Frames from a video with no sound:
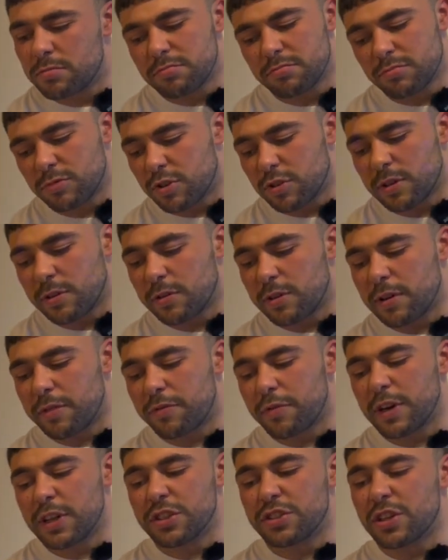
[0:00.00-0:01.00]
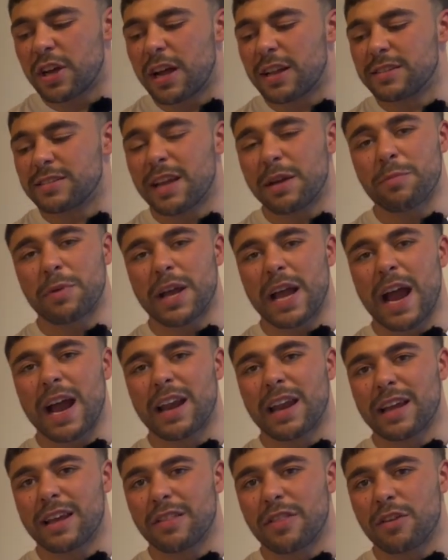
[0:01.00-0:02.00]
because they were in the fridge. And same with
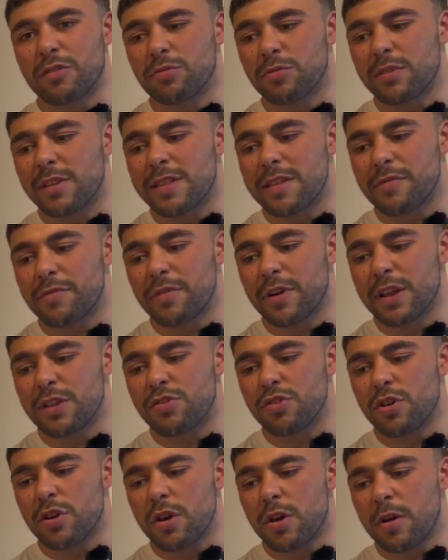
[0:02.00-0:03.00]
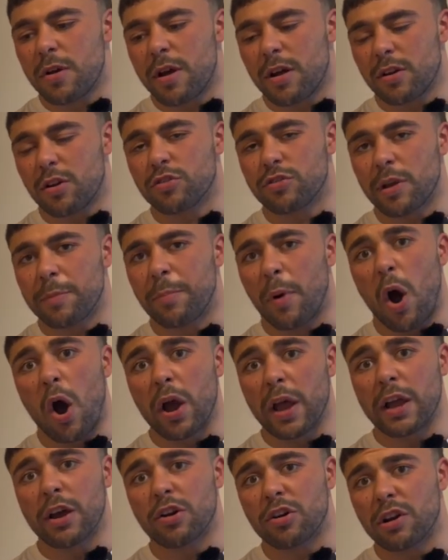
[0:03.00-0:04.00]
garlic. This was in the fridge because I
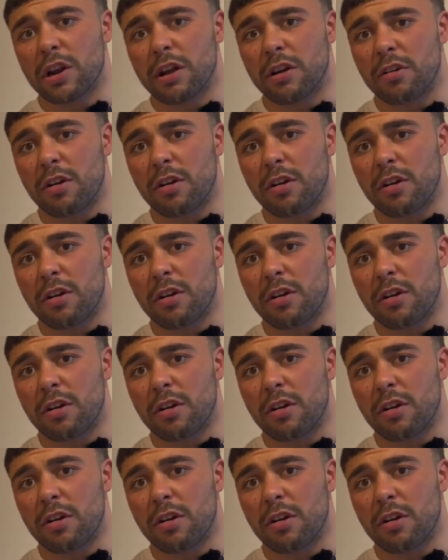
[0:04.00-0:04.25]
bought it earlier